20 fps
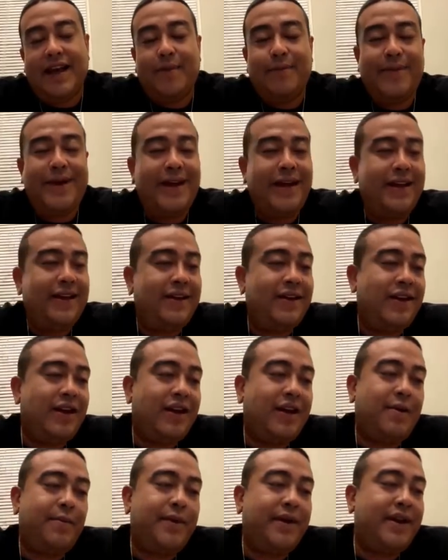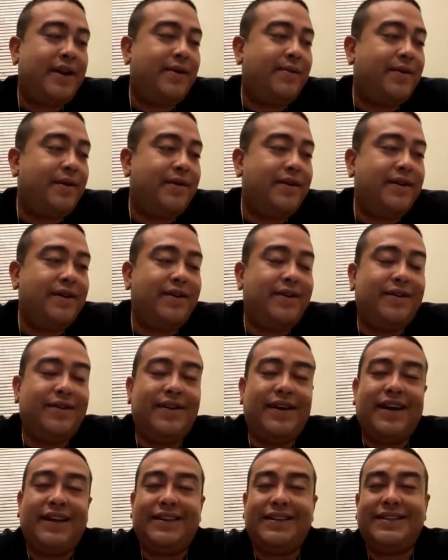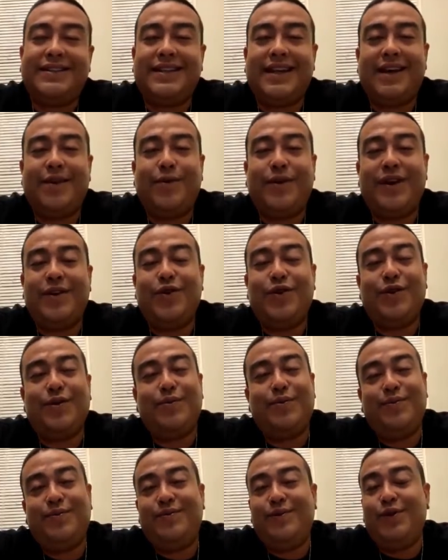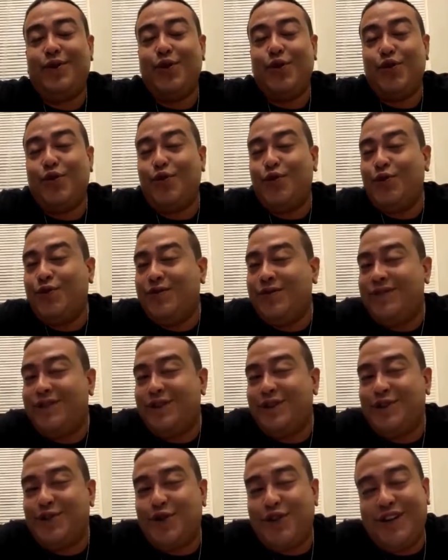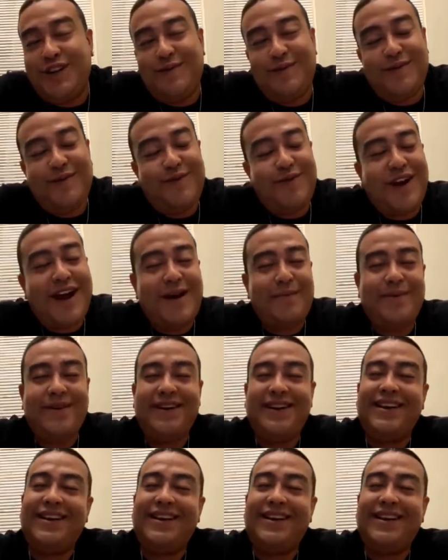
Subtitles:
Man, I mean, I'm, at the same way you could do your dream of rapping,